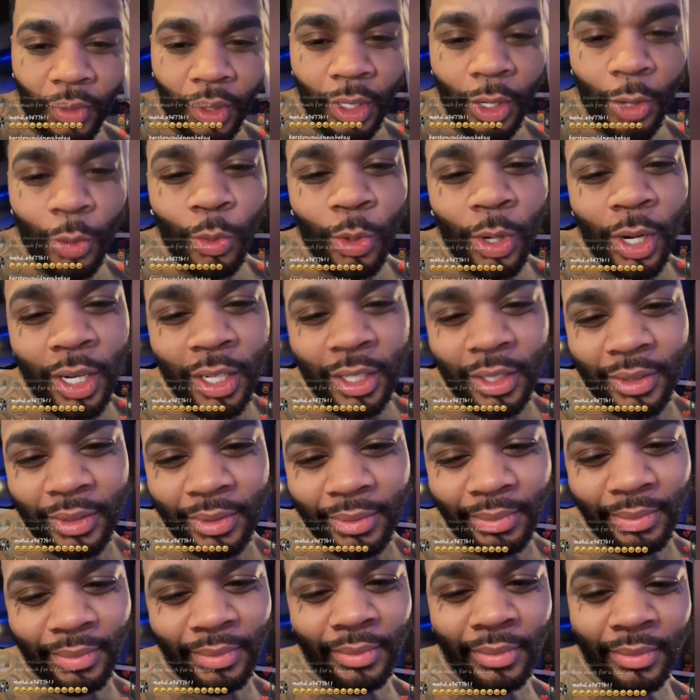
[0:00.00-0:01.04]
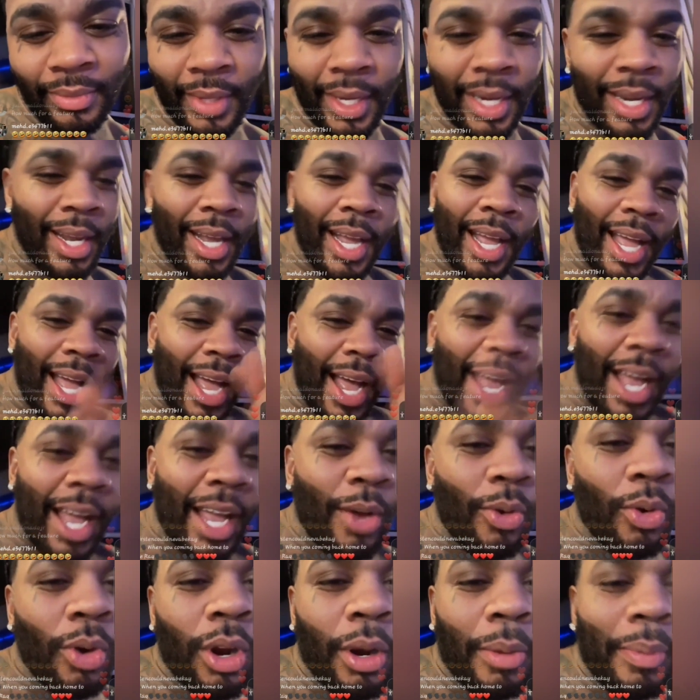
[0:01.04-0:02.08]
What? I ain't
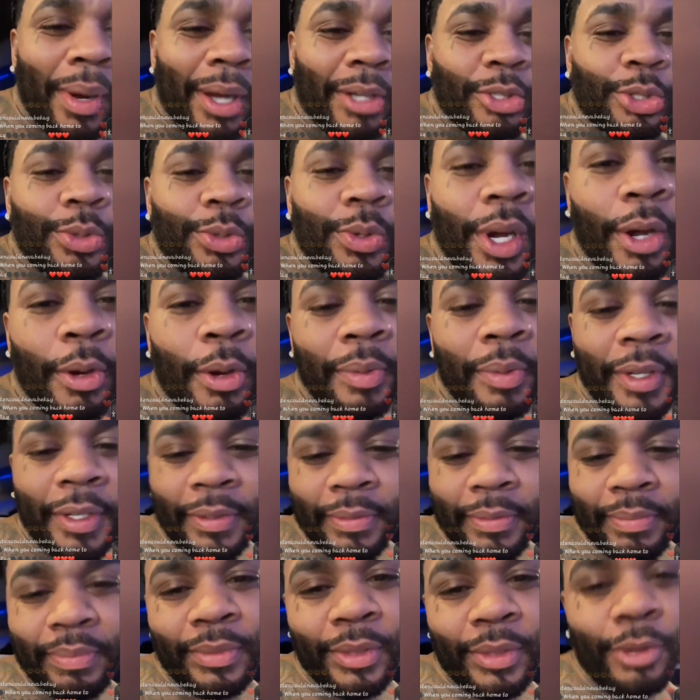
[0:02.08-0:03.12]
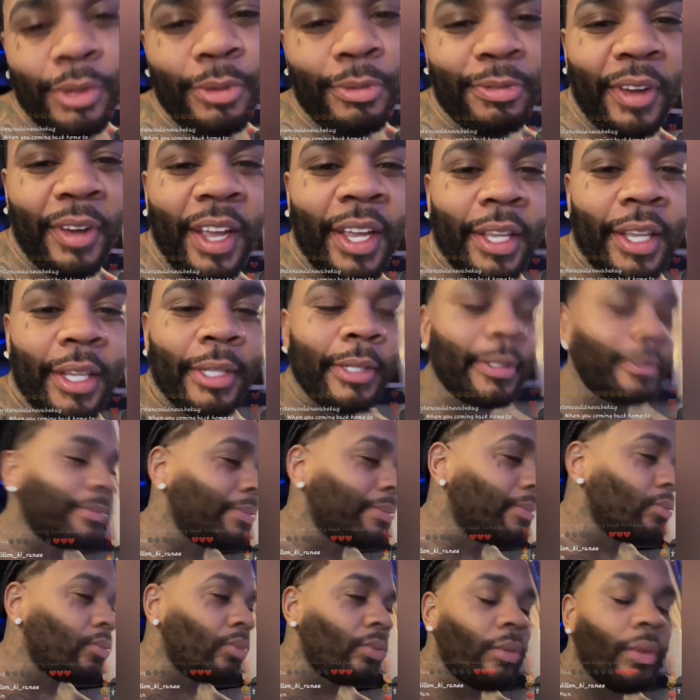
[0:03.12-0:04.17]
worried about you, homie. You faking.
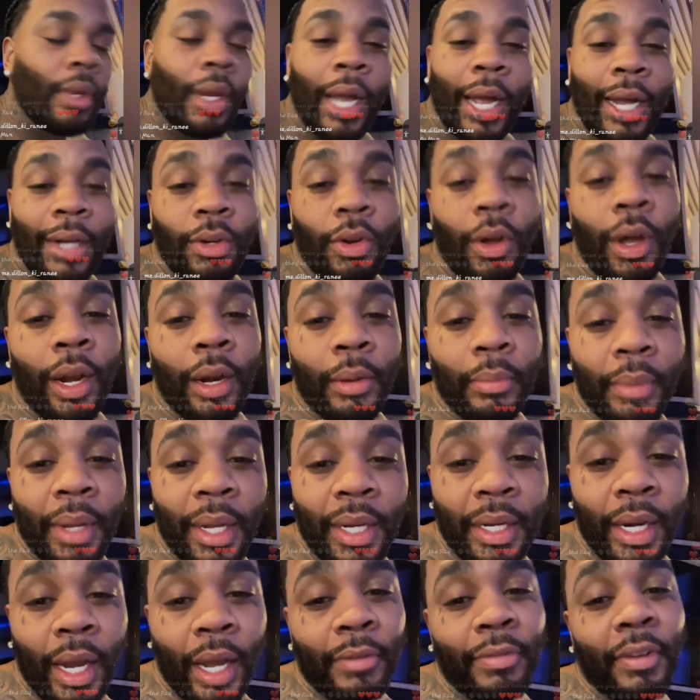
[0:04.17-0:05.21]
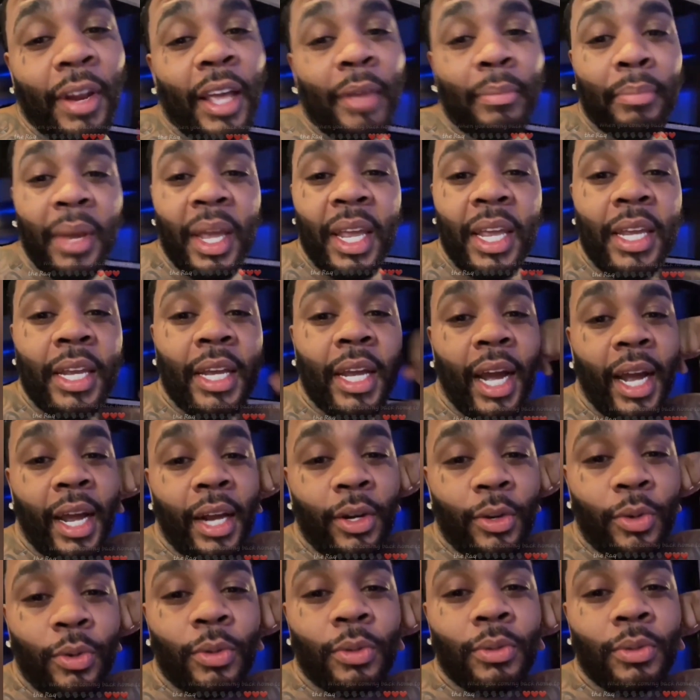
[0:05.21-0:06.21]
I know how to make knife like Mexicano.